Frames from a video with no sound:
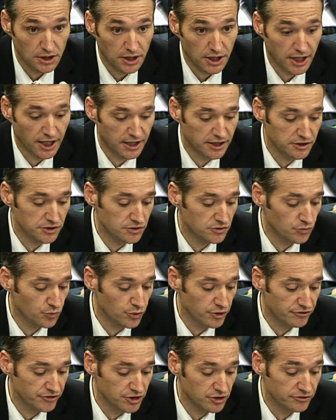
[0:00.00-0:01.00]
And
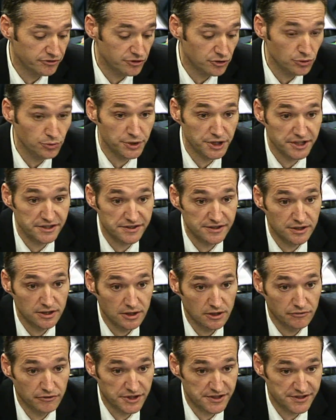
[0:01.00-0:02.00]
within a few weeks,
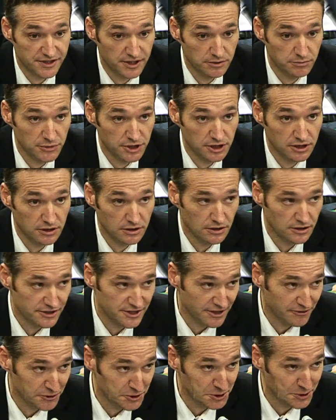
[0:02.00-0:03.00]
they sent me
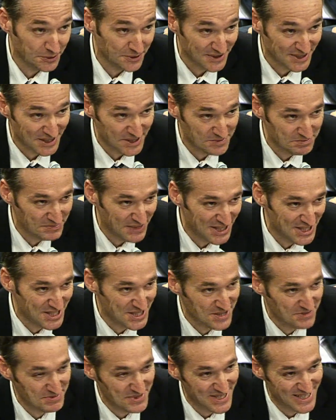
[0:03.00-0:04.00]
700
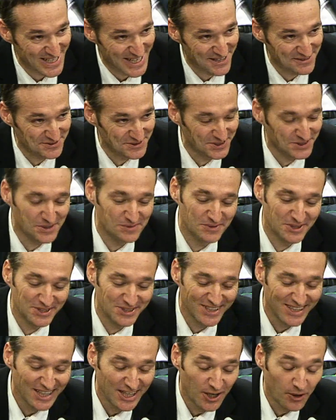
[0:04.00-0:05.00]
pages PDF
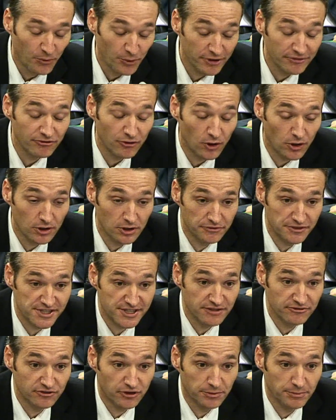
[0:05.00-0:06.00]
document with all of this
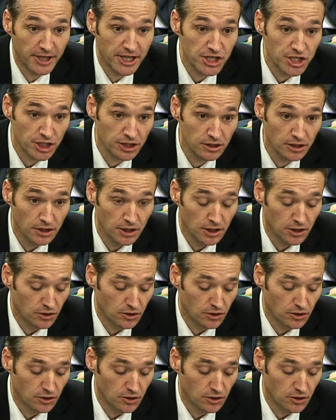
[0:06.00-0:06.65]
information,